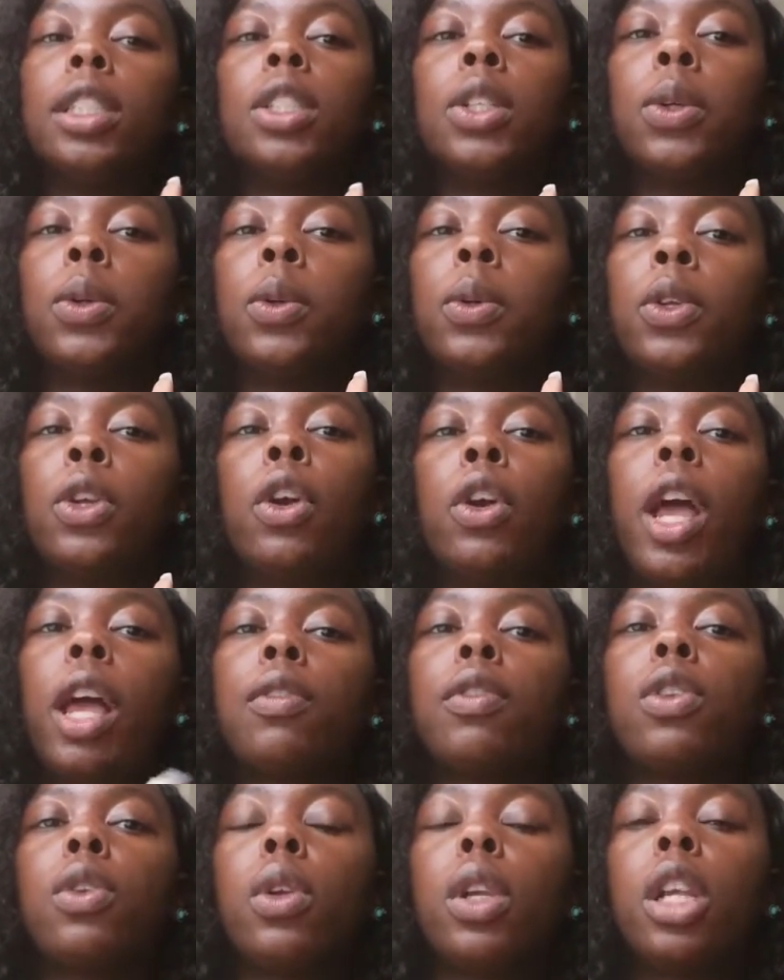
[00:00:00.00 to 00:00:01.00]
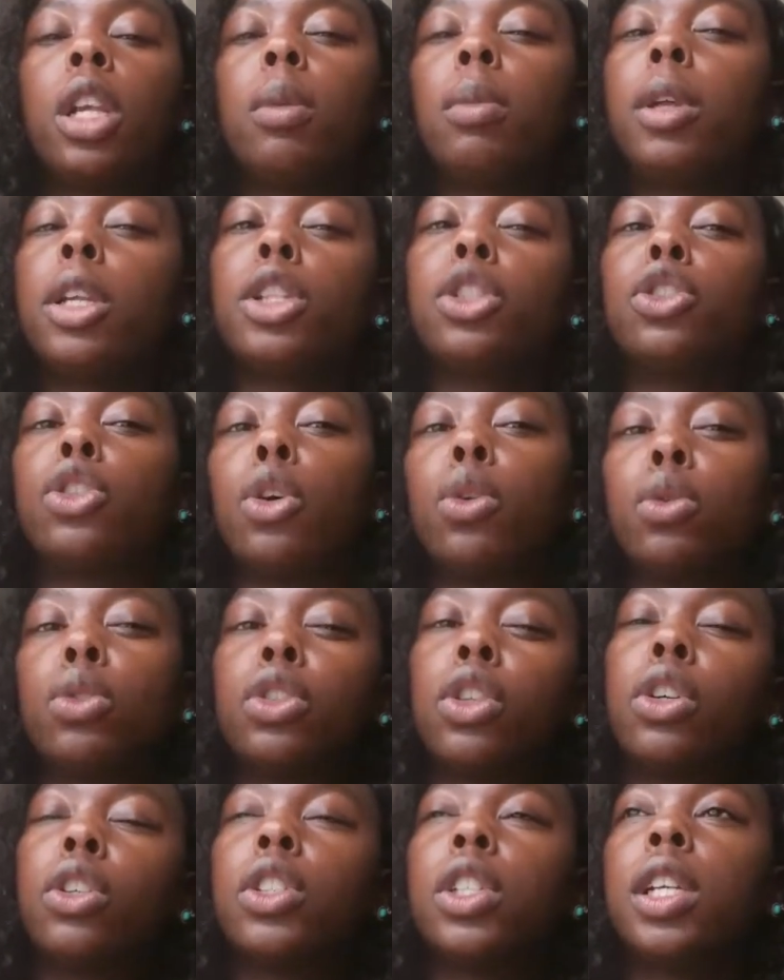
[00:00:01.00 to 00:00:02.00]
you're going to have to do a little bit of soul
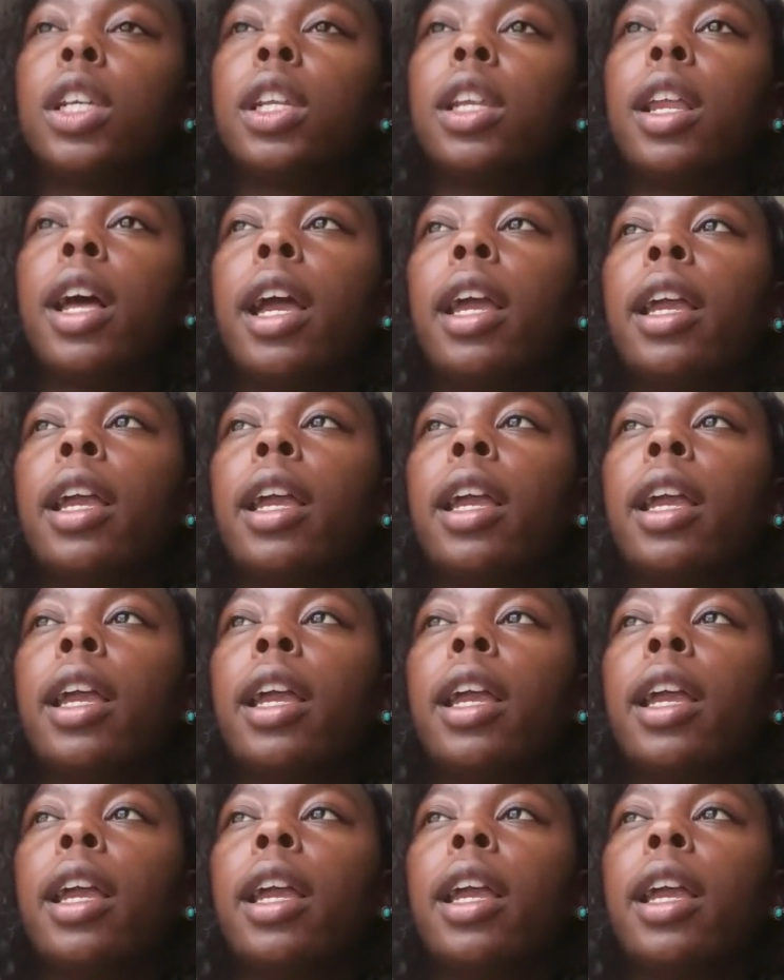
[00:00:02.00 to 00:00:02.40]
searching, like